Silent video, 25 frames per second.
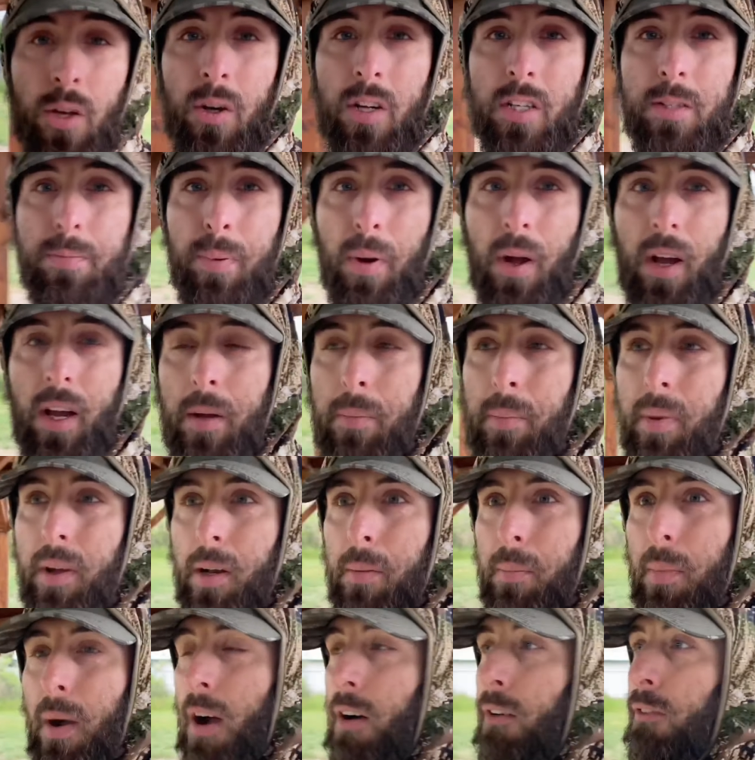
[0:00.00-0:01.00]
probably been
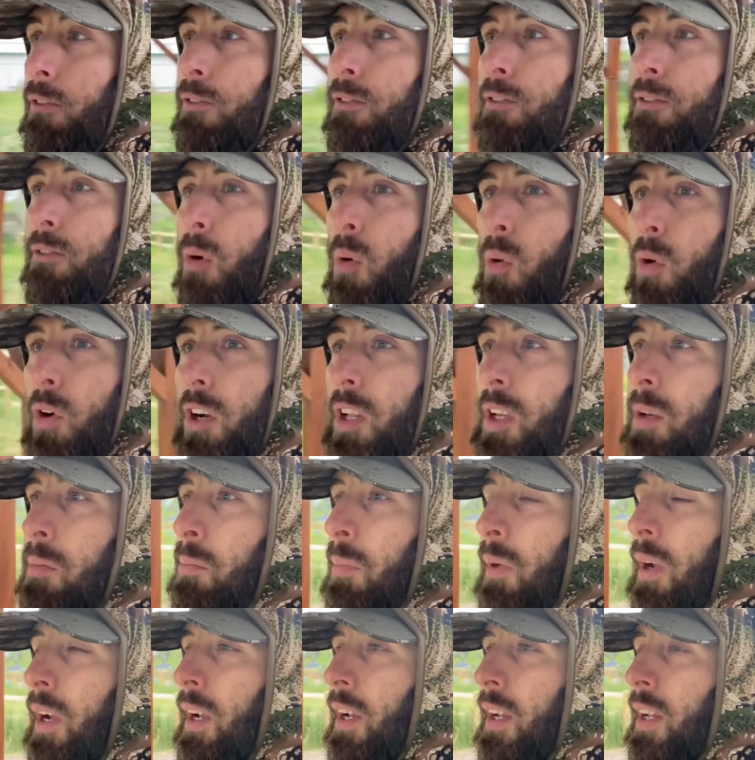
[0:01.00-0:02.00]
about 40
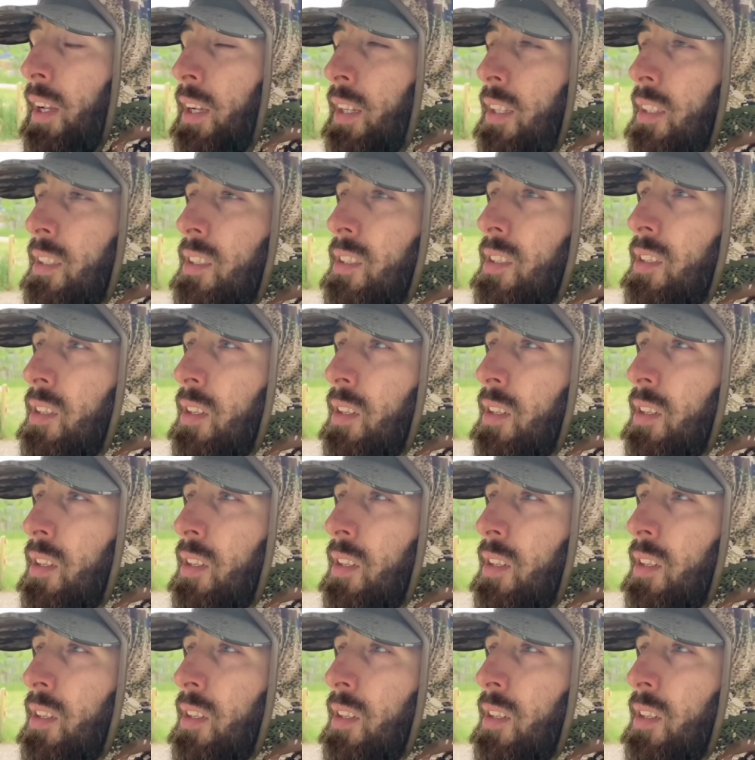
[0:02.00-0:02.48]
minutes